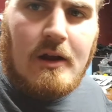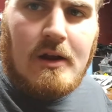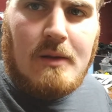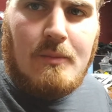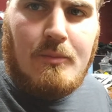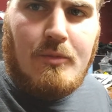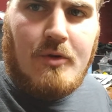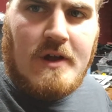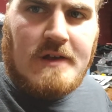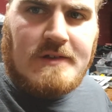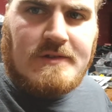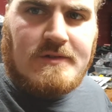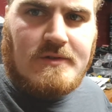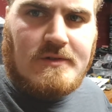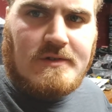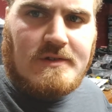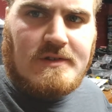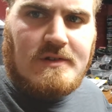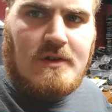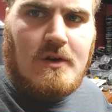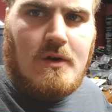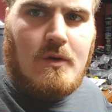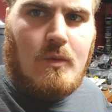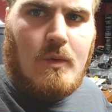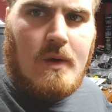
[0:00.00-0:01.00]
compressor is
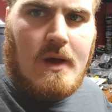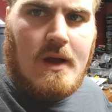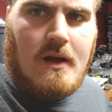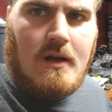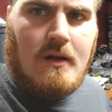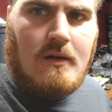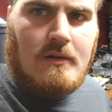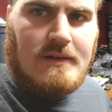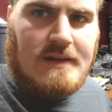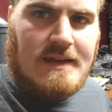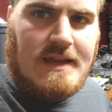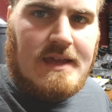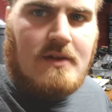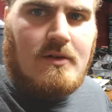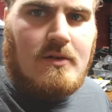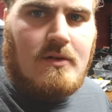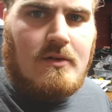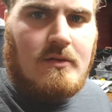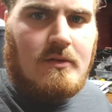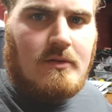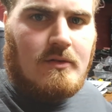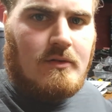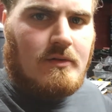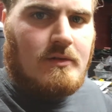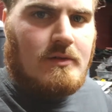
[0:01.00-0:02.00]
nowhere
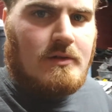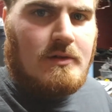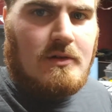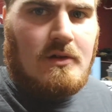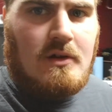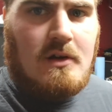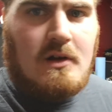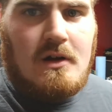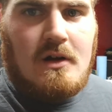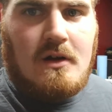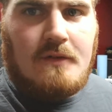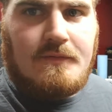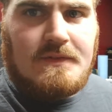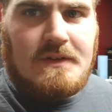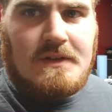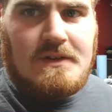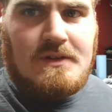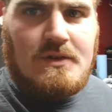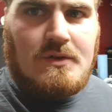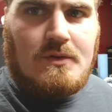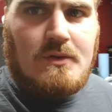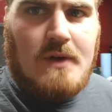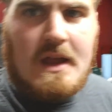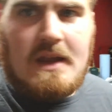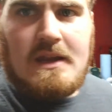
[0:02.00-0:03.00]
near good enough to
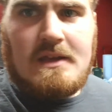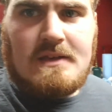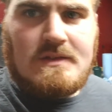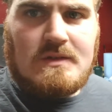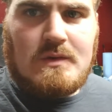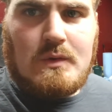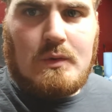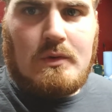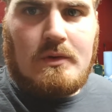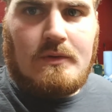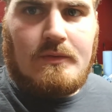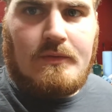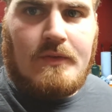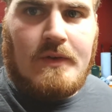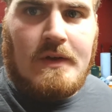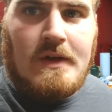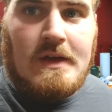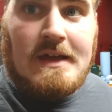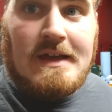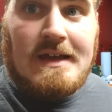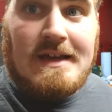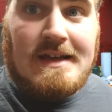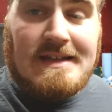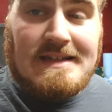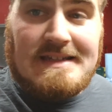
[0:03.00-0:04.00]
do any sort of
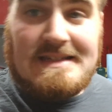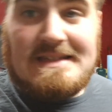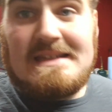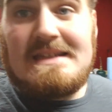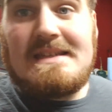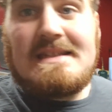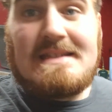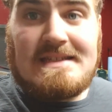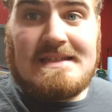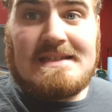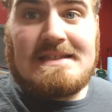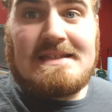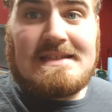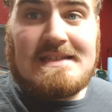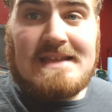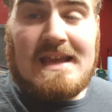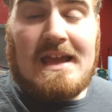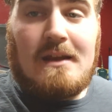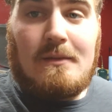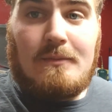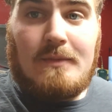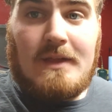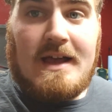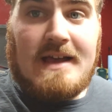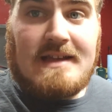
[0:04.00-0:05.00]
decent
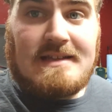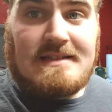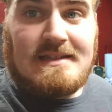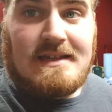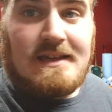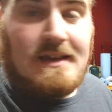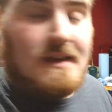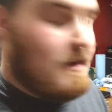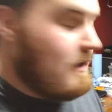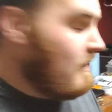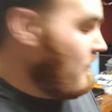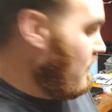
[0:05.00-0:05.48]
sandblasting,